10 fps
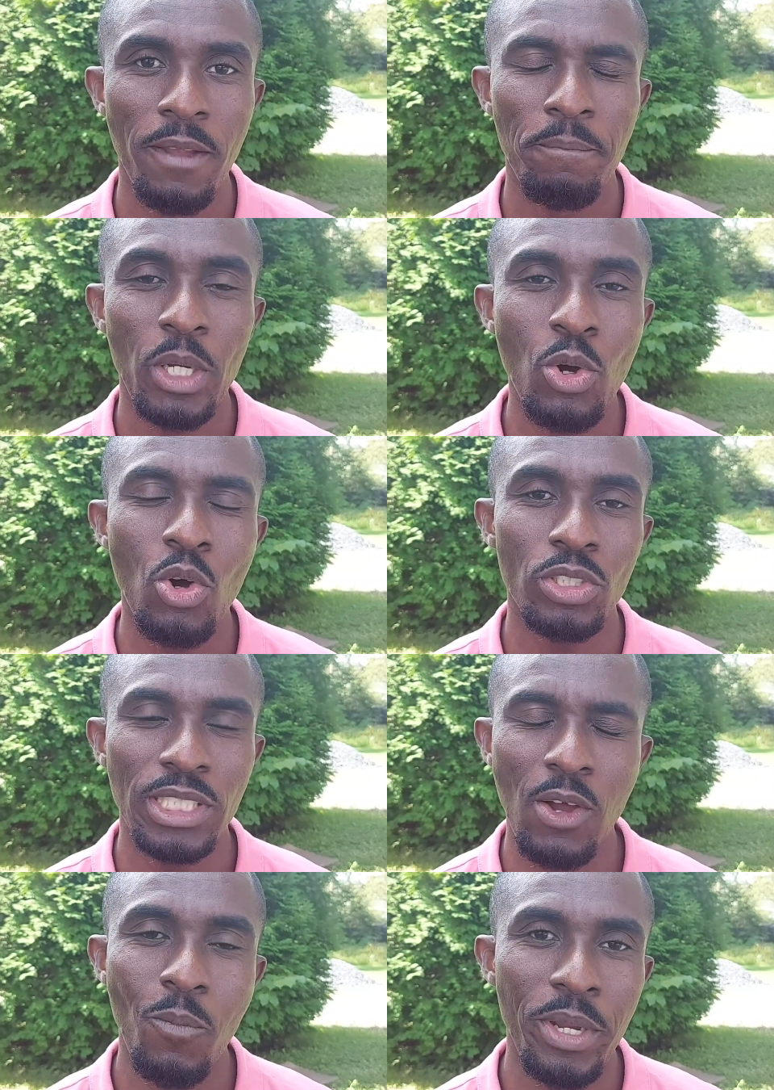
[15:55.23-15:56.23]
Because
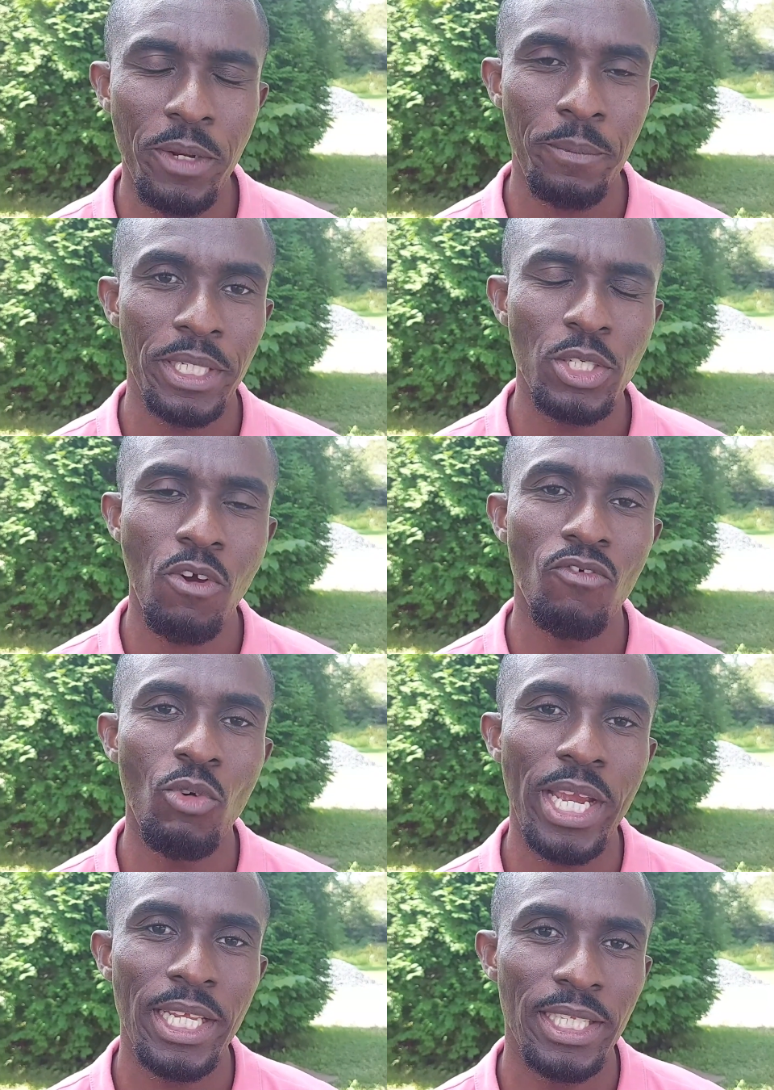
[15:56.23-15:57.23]
I'll paint a picture of
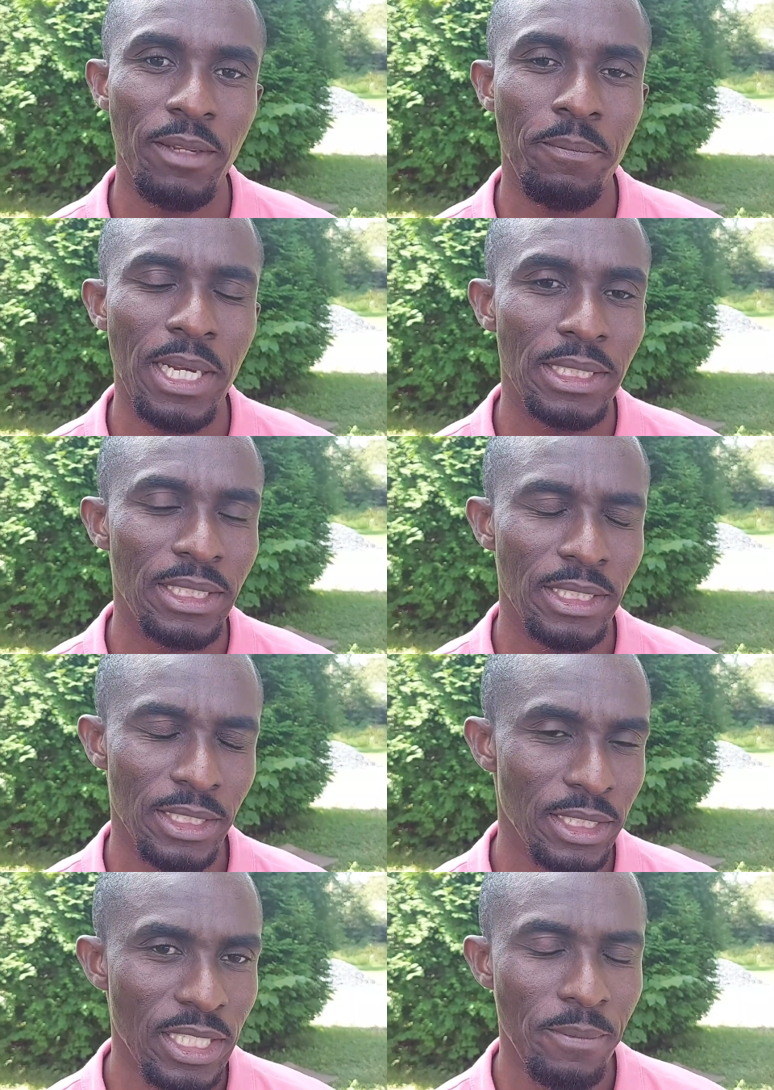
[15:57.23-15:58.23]
where the bus
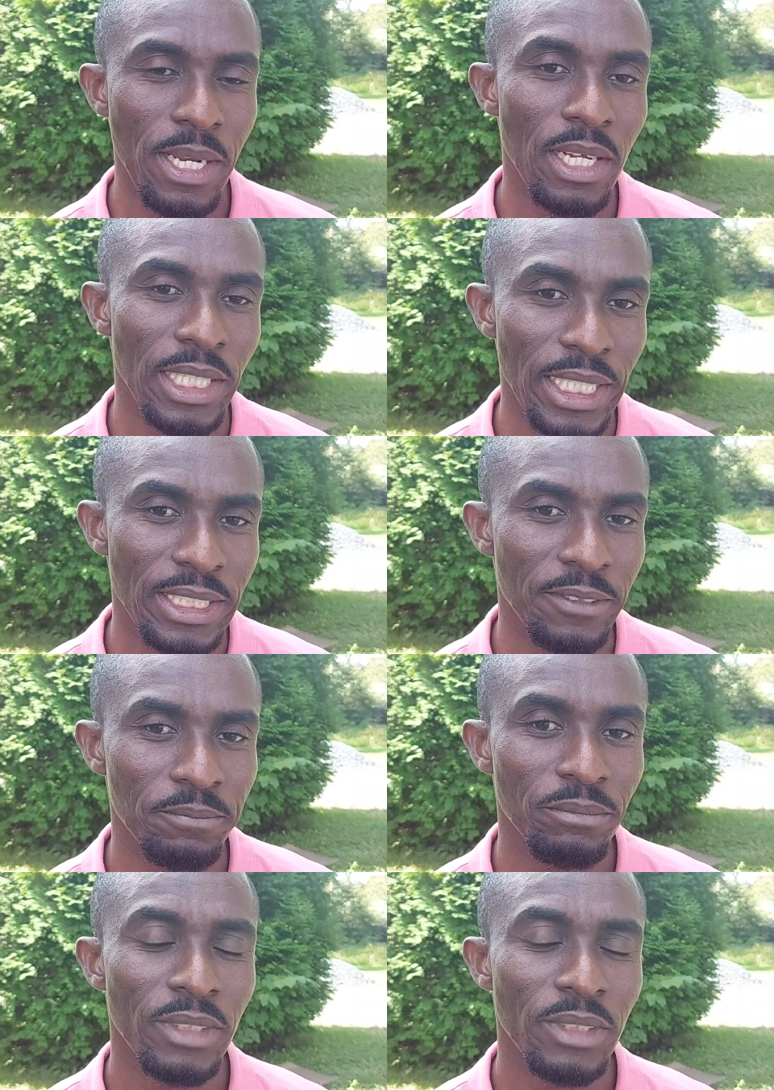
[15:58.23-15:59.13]
terminal is.